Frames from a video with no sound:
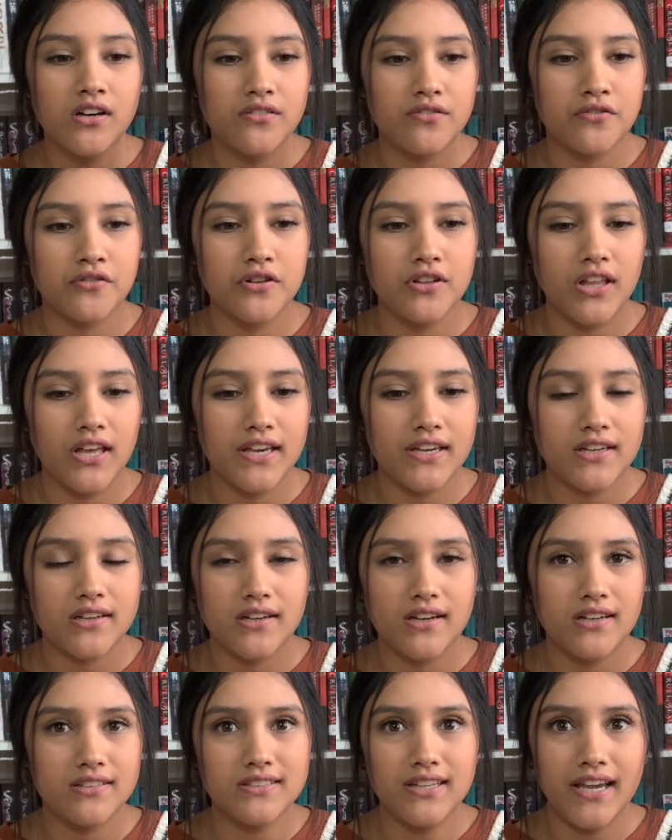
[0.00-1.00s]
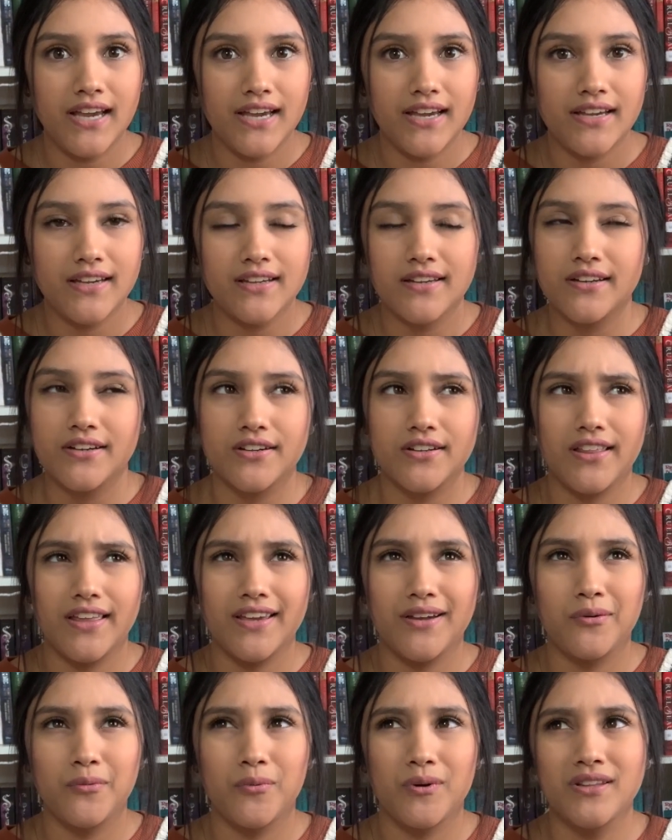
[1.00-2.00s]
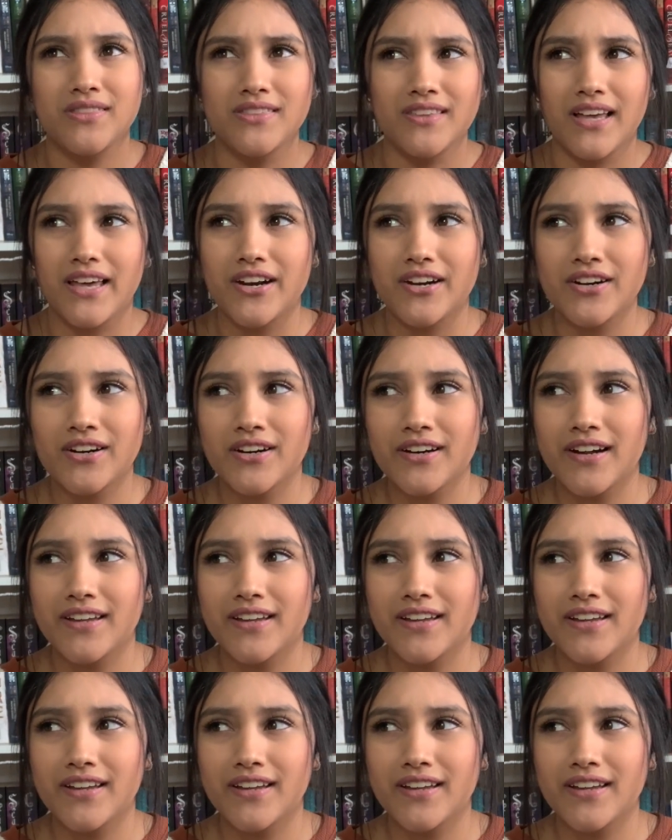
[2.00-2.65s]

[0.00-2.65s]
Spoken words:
for like a day or like 1 letter.